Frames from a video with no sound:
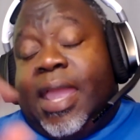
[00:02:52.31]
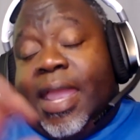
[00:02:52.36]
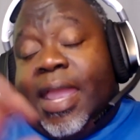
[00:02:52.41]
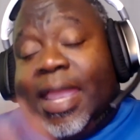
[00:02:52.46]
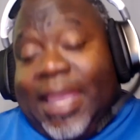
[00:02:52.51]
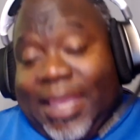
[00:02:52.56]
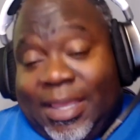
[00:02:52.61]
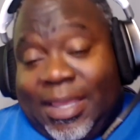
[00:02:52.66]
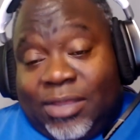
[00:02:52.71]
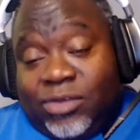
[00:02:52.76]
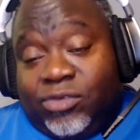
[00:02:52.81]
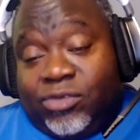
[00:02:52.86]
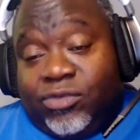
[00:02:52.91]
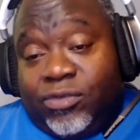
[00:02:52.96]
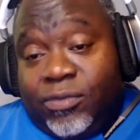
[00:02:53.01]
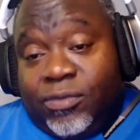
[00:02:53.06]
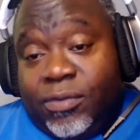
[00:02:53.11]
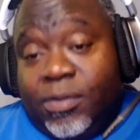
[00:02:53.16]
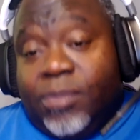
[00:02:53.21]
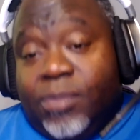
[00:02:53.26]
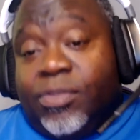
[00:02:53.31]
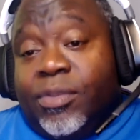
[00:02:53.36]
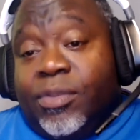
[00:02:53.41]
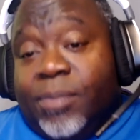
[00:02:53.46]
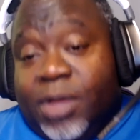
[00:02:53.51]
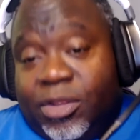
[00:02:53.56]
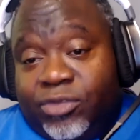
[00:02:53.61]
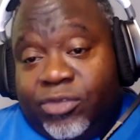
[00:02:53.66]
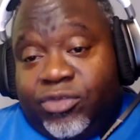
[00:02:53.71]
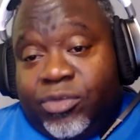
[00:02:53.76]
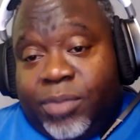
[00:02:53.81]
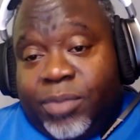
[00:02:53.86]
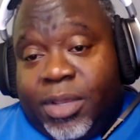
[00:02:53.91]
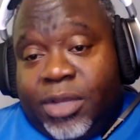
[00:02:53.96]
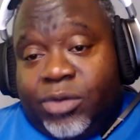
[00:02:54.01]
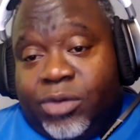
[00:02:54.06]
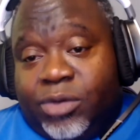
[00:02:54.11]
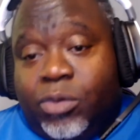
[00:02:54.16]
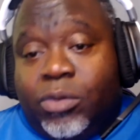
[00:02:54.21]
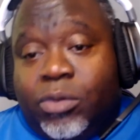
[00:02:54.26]
and the Monster
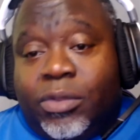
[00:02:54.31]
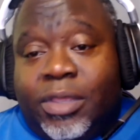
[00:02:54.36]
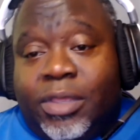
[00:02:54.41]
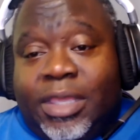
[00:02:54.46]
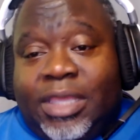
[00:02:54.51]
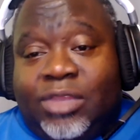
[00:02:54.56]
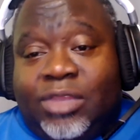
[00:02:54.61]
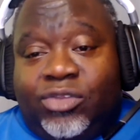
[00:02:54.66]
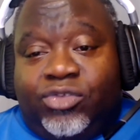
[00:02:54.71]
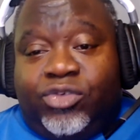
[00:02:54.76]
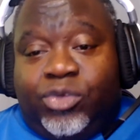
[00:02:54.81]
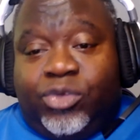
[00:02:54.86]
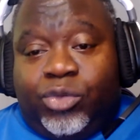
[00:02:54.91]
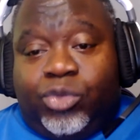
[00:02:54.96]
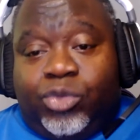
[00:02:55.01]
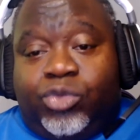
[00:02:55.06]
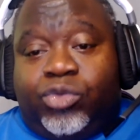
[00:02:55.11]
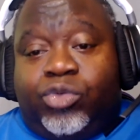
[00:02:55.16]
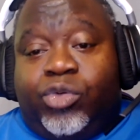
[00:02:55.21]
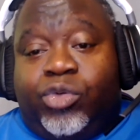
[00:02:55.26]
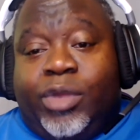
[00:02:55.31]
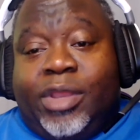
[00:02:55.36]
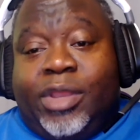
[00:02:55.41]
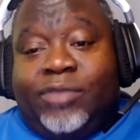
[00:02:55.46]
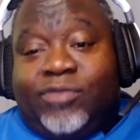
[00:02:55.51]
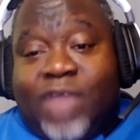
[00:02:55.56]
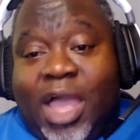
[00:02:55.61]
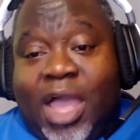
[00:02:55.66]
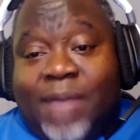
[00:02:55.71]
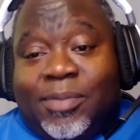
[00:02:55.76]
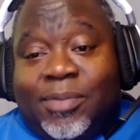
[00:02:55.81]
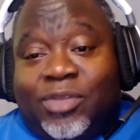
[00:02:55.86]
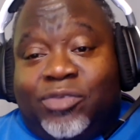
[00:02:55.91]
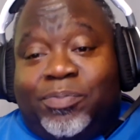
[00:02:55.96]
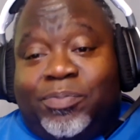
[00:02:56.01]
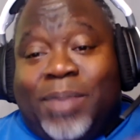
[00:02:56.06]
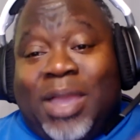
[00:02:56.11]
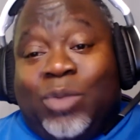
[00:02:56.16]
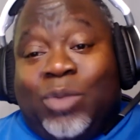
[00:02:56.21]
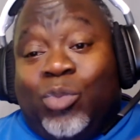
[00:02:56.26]
Manual into Creative Commons
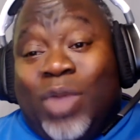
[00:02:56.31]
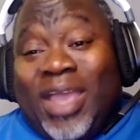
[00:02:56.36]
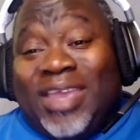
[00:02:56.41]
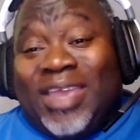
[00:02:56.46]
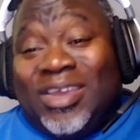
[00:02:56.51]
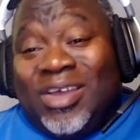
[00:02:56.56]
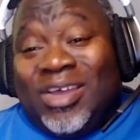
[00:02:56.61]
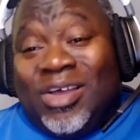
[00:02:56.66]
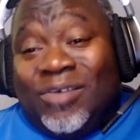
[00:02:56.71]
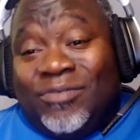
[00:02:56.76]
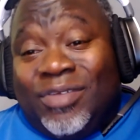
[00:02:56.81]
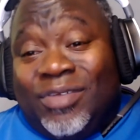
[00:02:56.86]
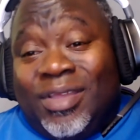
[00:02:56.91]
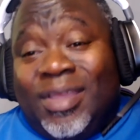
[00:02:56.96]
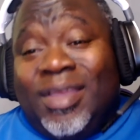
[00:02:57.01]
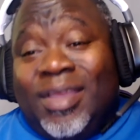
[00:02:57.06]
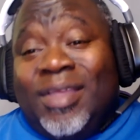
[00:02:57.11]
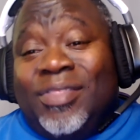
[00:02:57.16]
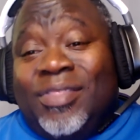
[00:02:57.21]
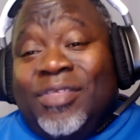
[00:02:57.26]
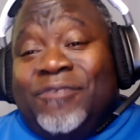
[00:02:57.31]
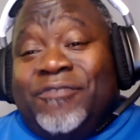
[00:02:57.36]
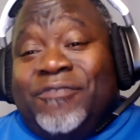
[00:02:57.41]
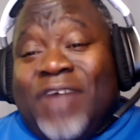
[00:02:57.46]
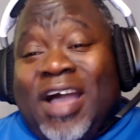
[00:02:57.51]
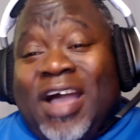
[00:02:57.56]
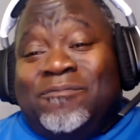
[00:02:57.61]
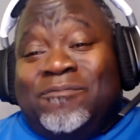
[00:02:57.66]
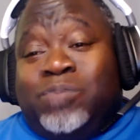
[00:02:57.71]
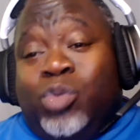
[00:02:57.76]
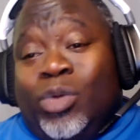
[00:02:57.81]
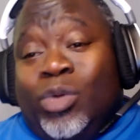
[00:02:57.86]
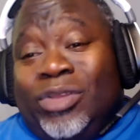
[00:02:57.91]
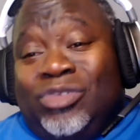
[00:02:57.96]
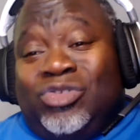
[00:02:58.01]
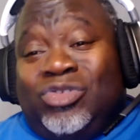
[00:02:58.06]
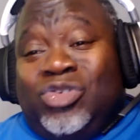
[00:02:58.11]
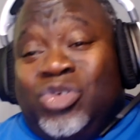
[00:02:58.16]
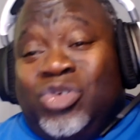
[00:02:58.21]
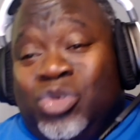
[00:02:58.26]
by way of the
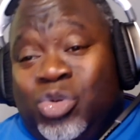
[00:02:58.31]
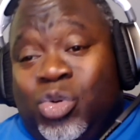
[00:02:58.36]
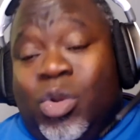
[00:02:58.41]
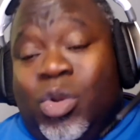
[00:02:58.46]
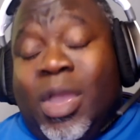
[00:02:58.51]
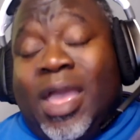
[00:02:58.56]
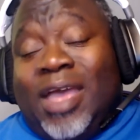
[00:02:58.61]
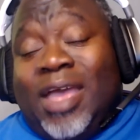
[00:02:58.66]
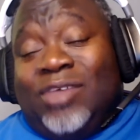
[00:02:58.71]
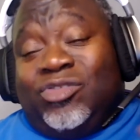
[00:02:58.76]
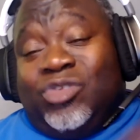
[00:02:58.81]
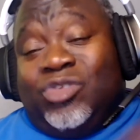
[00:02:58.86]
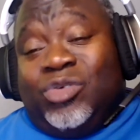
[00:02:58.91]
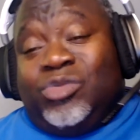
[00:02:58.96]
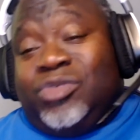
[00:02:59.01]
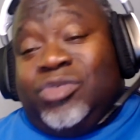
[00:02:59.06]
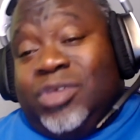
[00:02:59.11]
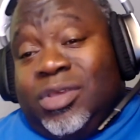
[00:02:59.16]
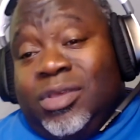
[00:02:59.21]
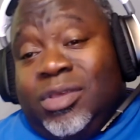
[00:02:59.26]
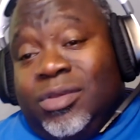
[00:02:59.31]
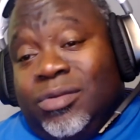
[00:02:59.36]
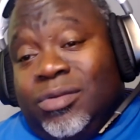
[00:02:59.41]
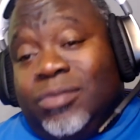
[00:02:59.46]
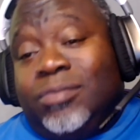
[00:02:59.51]
5.2 SRD.